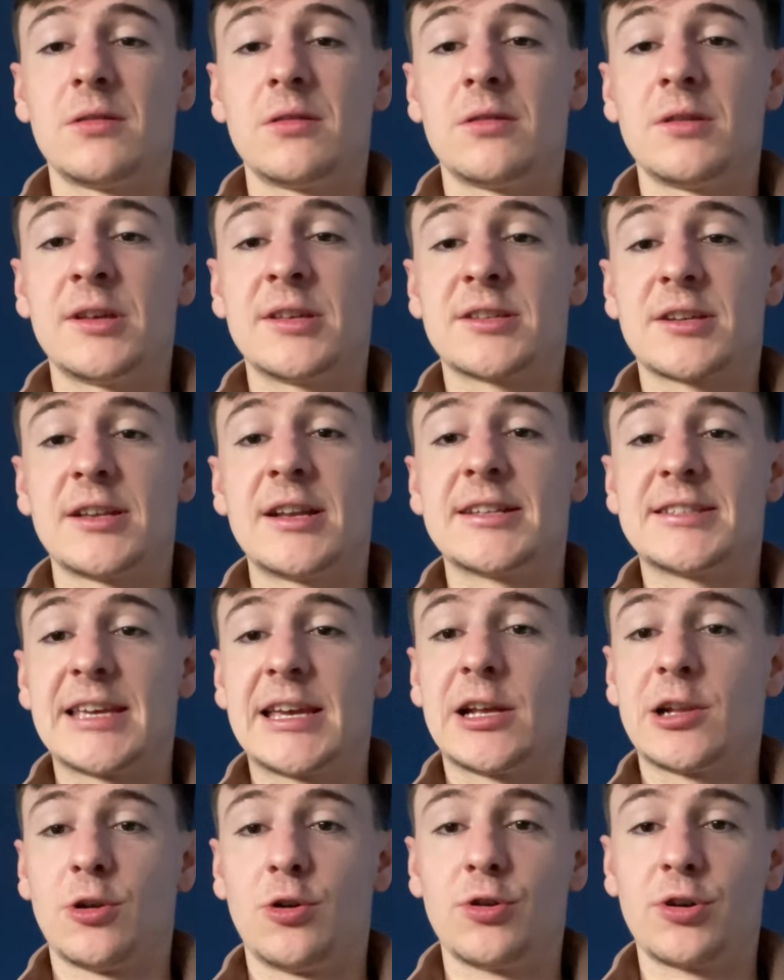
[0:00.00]
it's going to
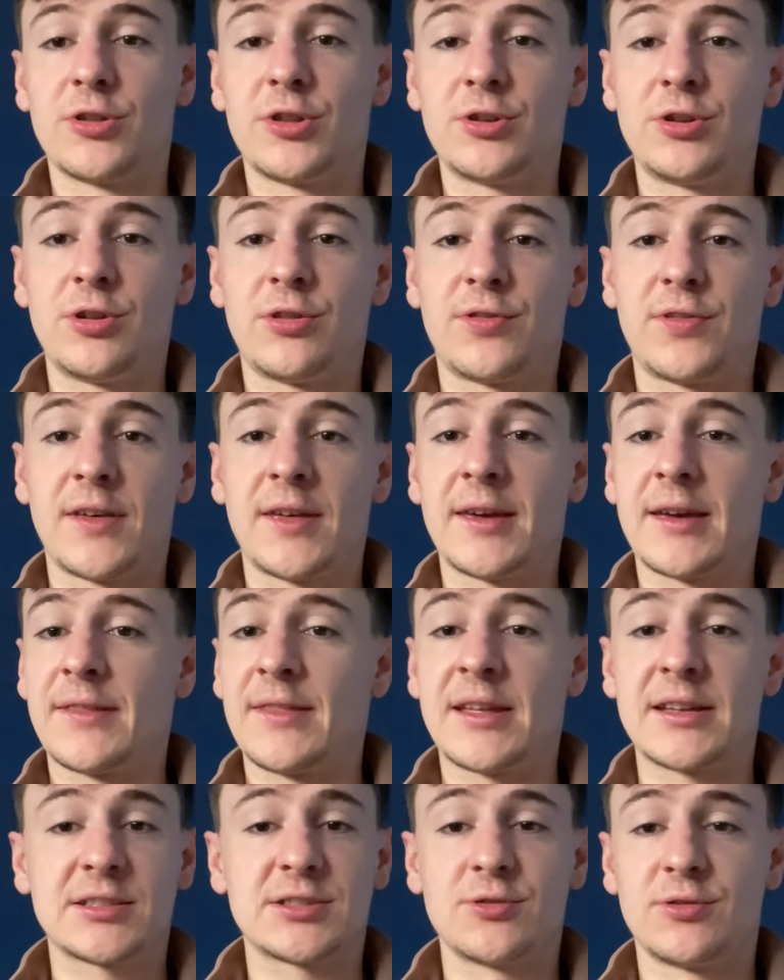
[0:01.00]
take longer than you think, and
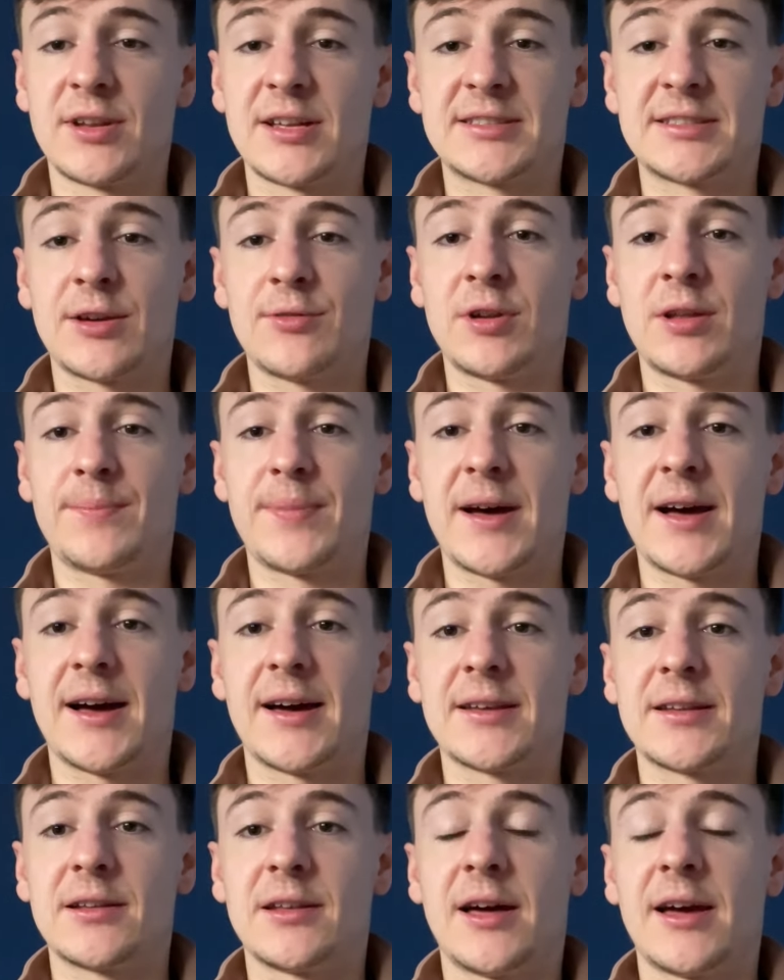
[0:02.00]
that's not necessarily
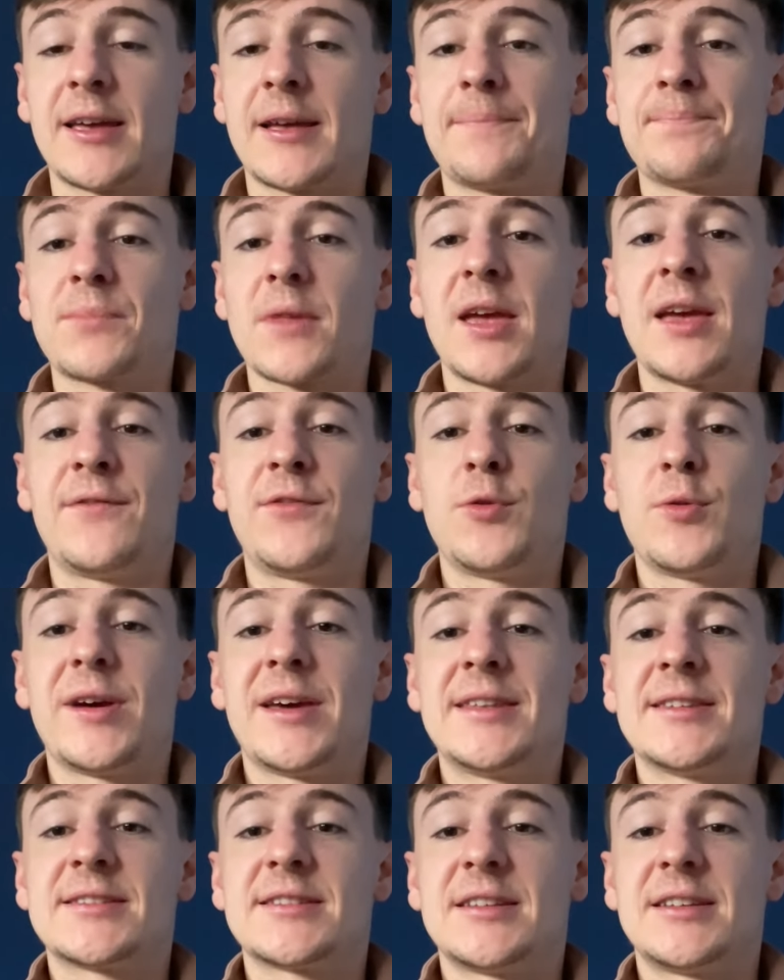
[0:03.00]
bad. Like, if you were
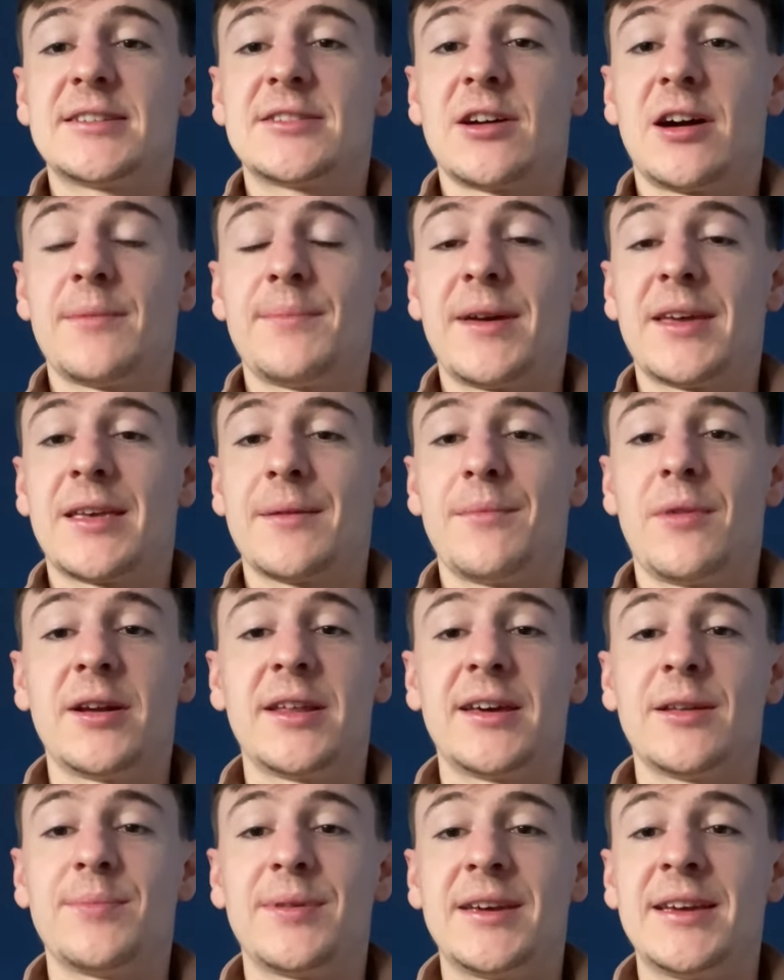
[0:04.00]
instantly started making money,
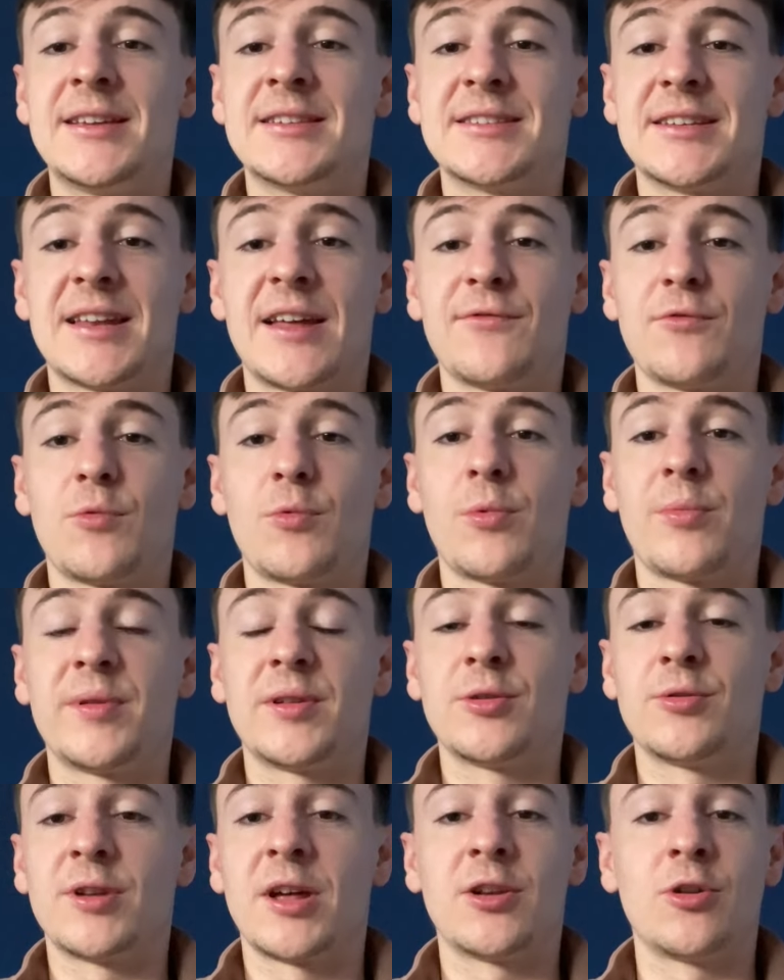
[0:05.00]
it'd be easy, and everyone would be
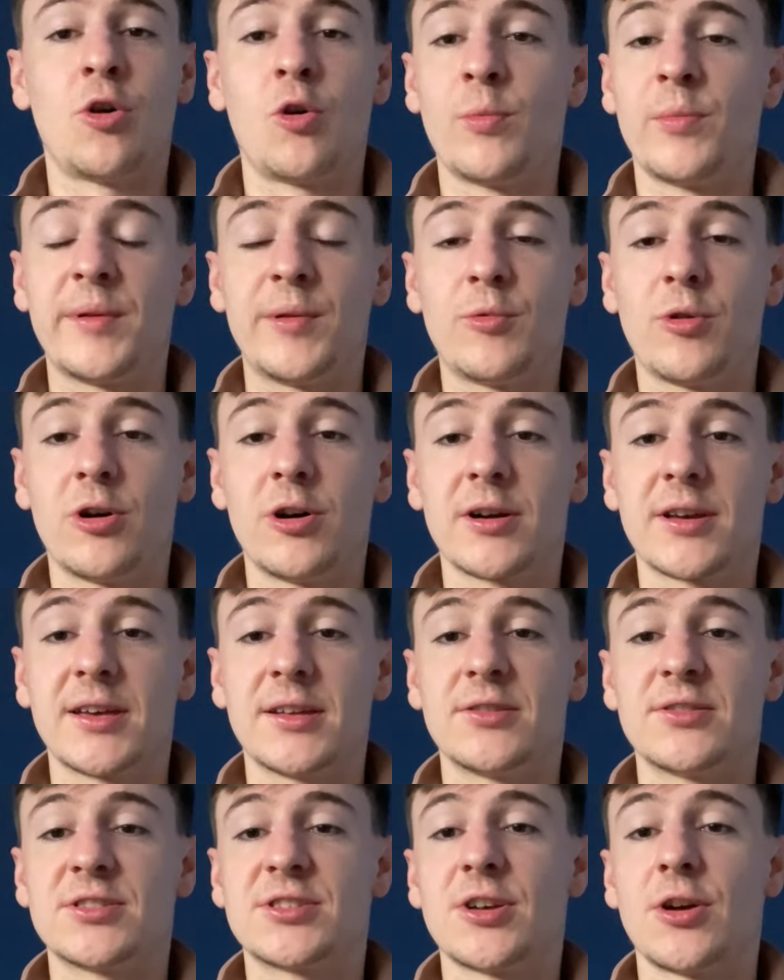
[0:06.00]
doing it, and no one would be
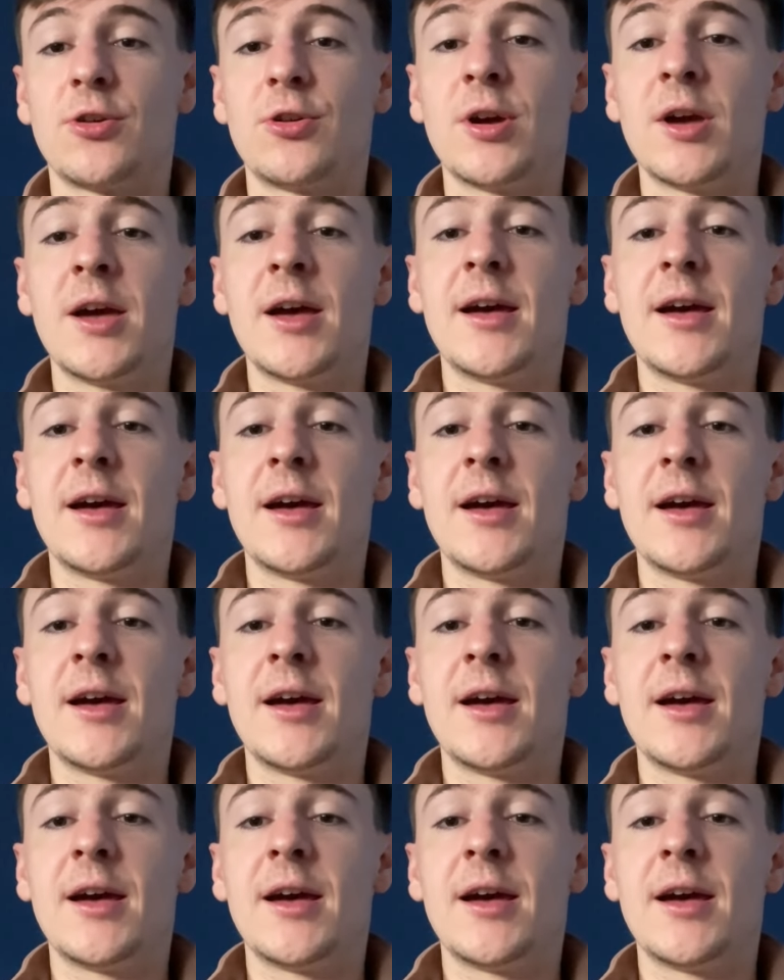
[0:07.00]
working. So,